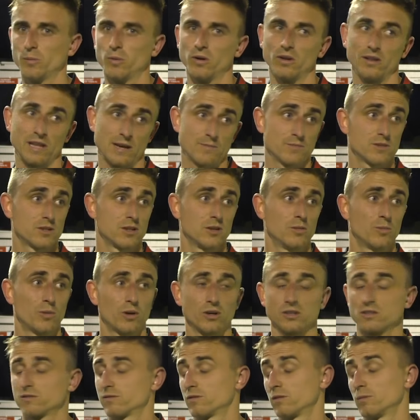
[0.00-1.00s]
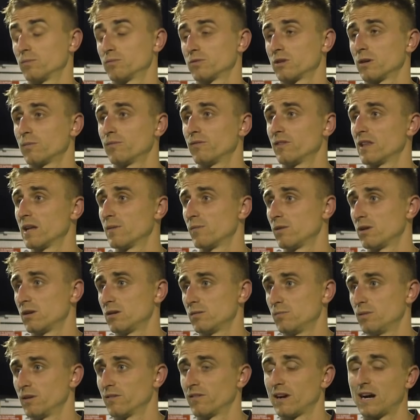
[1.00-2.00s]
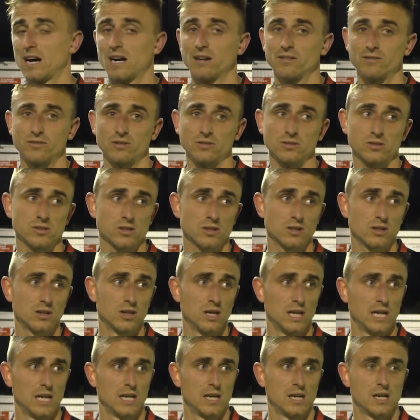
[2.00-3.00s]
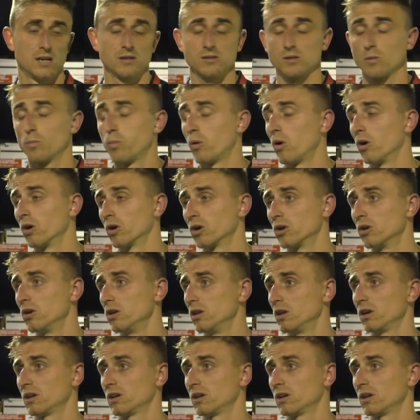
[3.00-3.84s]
but them two boys up top for them are a bit of a handful, so it was an important goal.